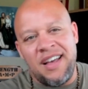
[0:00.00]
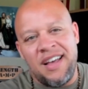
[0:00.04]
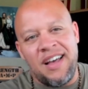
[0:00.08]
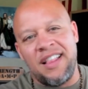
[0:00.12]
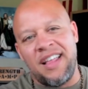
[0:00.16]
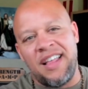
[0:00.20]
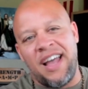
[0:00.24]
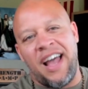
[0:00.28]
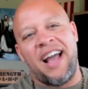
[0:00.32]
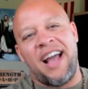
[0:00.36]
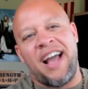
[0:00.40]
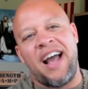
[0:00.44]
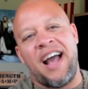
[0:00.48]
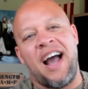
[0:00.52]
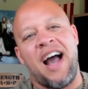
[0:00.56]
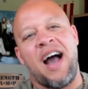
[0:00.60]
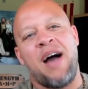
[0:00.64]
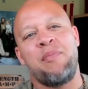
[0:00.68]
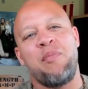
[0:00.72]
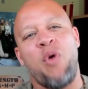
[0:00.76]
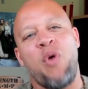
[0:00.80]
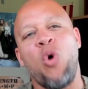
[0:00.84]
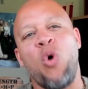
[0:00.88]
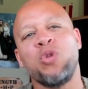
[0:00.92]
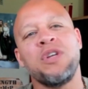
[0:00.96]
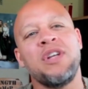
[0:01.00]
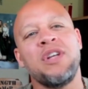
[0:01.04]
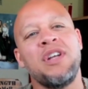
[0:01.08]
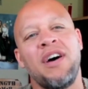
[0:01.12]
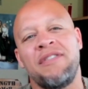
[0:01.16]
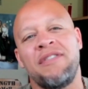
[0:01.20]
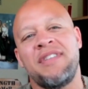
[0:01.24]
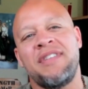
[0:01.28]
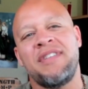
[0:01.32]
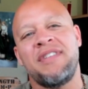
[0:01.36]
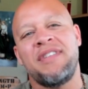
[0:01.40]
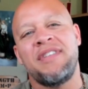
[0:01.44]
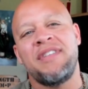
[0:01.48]
like I'm old
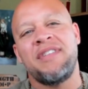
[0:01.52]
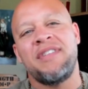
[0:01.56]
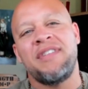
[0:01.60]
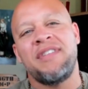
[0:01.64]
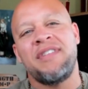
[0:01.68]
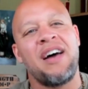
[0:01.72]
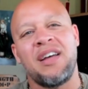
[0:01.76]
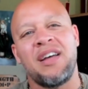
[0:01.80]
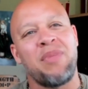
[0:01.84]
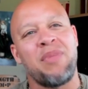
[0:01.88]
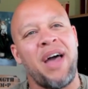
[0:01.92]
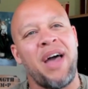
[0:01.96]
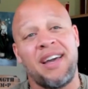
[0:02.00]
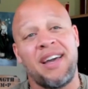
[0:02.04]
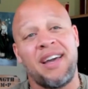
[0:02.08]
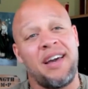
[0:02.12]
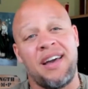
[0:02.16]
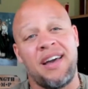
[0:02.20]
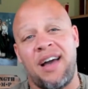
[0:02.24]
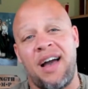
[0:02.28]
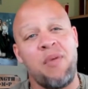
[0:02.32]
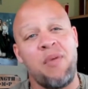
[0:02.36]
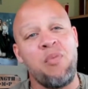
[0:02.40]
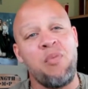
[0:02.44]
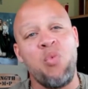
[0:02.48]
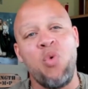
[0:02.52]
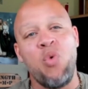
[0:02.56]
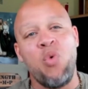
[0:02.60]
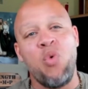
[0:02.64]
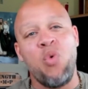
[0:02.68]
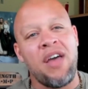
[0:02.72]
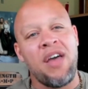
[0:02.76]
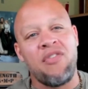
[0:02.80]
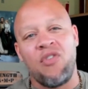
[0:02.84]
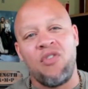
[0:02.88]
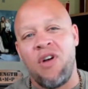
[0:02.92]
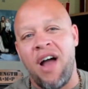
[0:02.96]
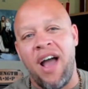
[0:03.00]
enough now that I'm like I'm
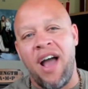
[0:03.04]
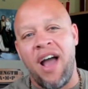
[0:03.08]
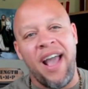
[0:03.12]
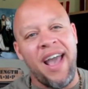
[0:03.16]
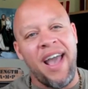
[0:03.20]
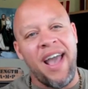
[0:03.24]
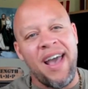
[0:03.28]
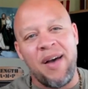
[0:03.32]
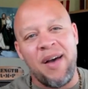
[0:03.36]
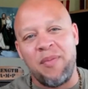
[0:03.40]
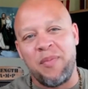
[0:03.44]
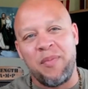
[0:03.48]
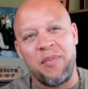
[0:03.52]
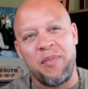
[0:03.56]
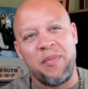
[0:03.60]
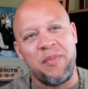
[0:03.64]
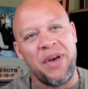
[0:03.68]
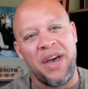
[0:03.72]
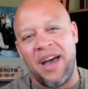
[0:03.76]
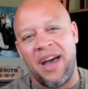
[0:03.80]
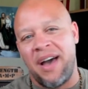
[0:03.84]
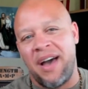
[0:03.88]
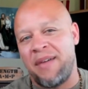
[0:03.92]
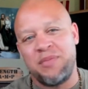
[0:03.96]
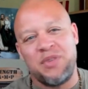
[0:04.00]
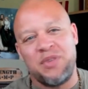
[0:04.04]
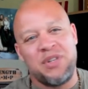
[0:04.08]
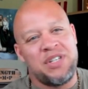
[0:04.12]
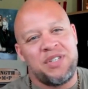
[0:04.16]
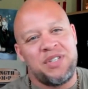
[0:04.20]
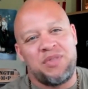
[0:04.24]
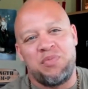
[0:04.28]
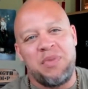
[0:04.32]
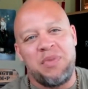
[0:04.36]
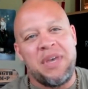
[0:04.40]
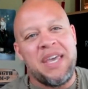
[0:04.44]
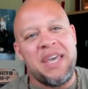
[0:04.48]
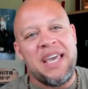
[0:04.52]
whatever I am. I'm
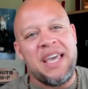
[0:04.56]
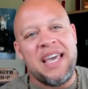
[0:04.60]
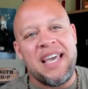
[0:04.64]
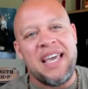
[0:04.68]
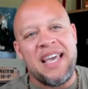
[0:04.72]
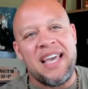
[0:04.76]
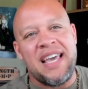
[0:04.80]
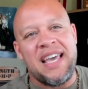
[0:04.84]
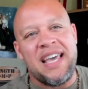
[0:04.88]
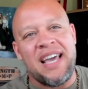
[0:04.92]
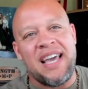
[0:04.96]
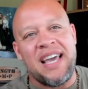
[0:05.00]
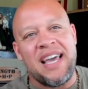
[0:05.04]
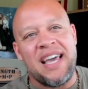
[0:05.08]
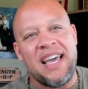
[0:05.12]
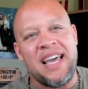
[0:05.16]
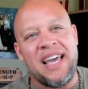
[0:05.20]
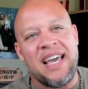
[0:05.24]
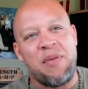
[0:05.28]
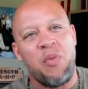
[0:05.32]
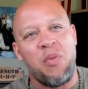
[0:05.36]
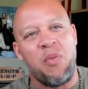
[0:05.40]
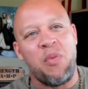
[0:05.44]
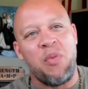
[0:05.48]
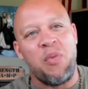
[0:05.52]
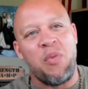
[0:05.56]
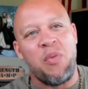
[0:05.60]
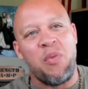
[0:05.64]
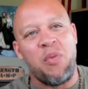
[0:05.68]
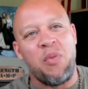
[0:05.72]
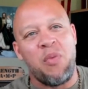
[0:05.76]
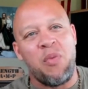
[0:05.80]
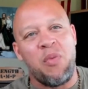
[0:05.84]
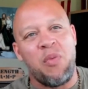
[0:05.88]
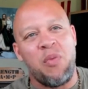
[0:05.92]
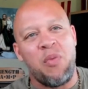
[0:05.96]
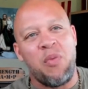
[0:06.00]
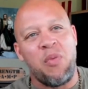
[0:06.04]
just me. I'm, it
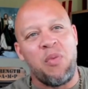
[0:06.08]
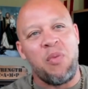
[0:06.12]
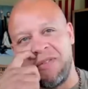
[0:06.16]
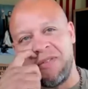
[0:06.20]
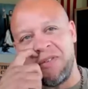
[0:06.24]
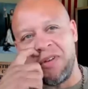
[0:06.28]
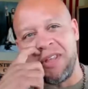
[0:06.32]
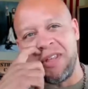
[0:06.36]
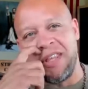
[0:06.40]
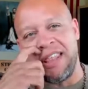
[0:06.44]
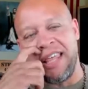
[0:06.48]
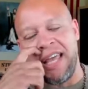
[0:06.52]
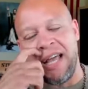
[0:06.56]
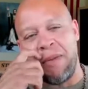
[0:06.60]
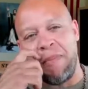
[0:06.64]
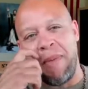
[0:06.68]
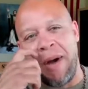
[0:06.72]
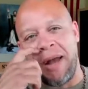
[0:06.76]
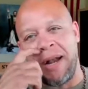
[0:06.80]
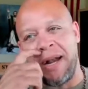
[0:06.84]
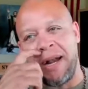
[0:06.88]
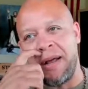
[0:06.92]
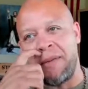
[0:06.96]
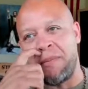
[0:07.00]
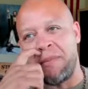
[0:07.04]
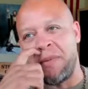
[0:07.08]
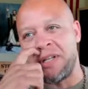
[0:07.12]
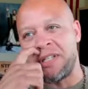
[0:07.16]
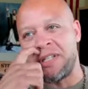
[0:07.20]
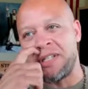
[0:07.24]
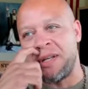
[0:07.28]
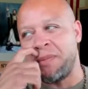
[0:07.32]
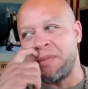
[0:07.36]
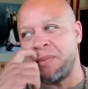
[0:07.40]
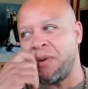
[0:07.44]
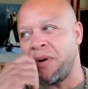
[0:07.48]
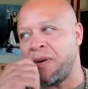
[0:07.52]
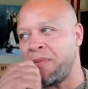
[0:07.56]
doesn't like I don't even really think about it that
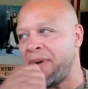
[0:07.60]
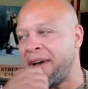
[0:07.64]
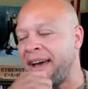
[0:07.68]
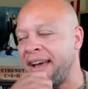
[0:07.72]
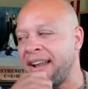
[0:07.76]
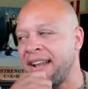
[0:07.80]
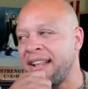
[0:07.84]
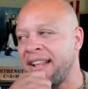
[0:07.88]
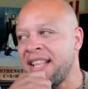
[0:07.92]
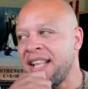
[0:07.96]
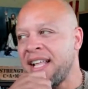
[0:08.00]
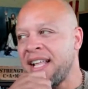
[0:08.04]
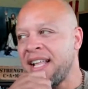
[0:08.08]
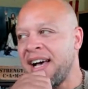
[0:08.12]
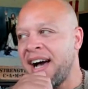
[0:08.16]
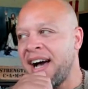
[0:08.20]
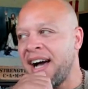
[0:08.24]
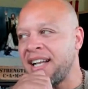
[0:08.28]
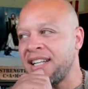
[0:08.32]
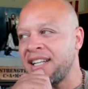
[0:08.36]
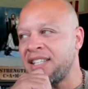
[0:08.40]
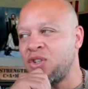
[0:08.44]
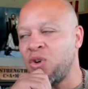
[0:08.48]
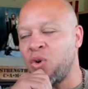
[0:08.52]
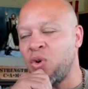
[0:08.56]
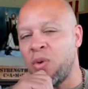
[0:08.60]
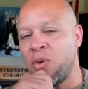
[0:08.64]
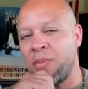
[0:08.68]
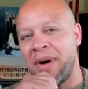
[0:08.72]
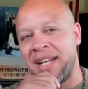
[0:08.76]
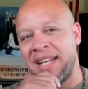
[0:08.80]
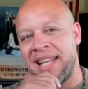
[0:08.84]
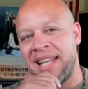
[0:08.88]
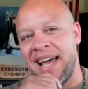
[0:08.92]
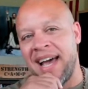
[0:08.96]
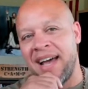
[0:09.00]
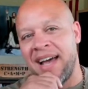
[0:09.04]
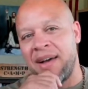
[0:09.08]
much anymore, man. I just do what
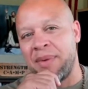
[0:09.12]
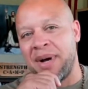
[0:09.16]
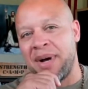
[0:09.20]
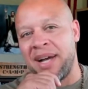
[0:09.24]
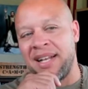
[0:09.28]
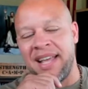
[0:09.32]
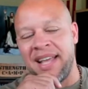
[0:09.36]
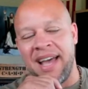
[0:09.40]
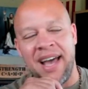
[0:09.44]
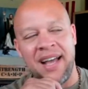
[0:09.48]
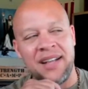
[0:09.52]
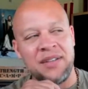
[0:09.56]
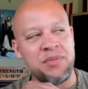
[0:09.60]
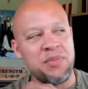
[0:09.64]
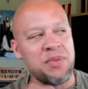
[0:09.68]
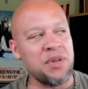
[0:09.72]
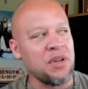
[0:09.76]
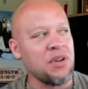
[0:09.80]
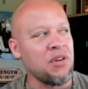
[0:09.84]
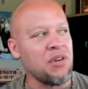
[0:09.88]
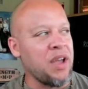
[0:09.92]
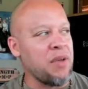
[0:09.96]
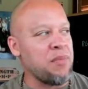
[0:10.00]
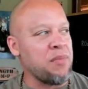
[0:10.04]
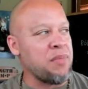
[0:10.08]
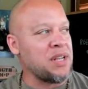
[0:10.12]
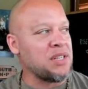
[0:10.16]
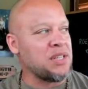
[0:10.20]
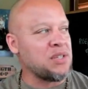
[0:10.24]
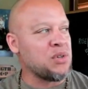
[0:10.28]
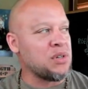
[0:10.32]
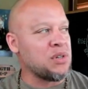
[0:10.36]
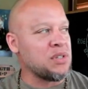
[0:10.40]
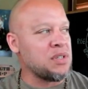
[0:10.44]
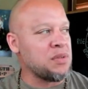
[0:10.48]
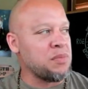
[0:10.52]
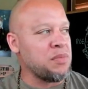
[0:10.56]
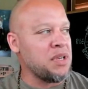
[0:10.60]
my dad. My dad's been a great
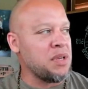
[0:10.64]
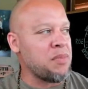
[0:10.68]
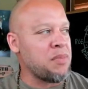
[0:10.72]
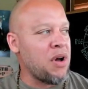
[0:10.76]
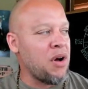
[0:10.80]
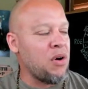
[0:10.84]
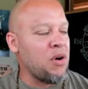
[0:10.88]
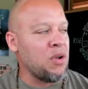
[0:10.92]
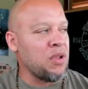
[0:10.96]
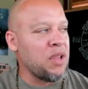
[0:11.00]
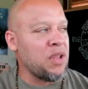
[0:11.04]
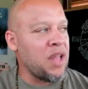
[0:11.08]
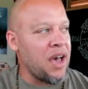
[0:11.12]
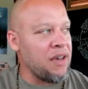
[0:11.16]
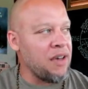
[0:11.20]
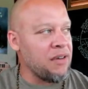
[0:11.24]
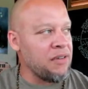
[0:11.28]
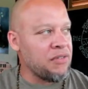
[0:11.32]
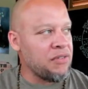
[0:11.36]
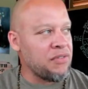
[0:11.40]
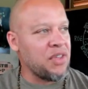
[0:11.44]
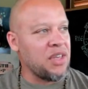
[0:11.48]
mentor to me in my whole life,